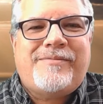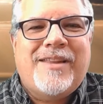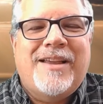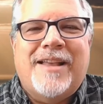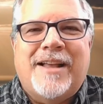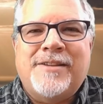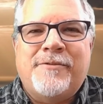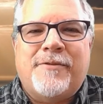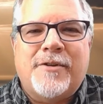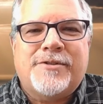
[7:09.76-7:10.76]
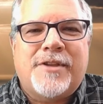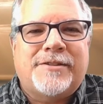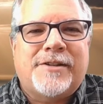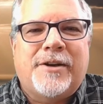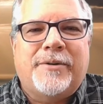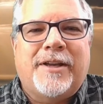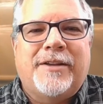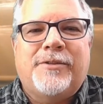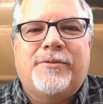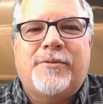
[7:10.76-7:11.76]
and that's in 1
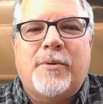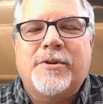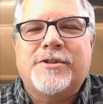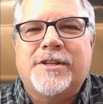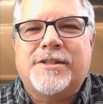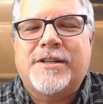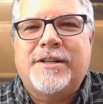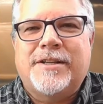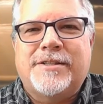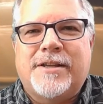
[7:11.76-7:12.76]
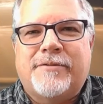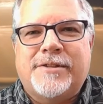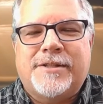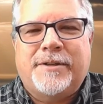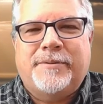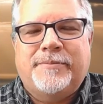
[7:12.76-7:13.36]
Thessalonians 4 16 and 17.